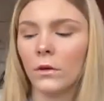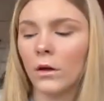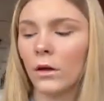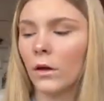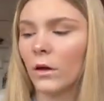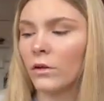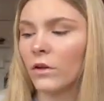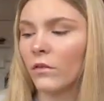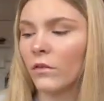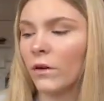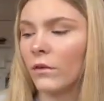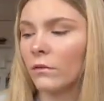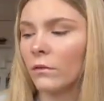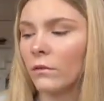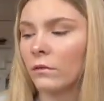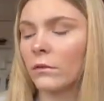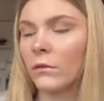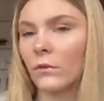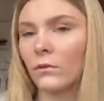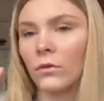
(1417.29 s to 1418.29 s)
I don't think
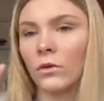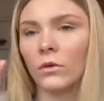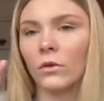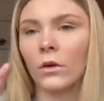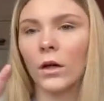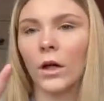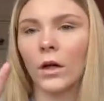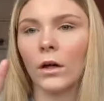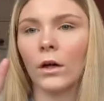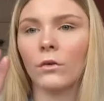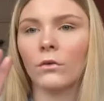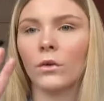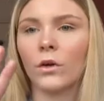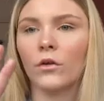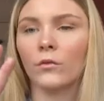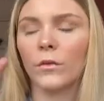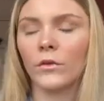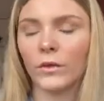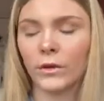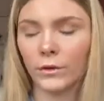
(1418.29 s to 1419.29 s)
I've got highlighter all over my
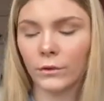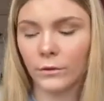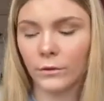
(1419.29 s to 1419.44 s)
fingers.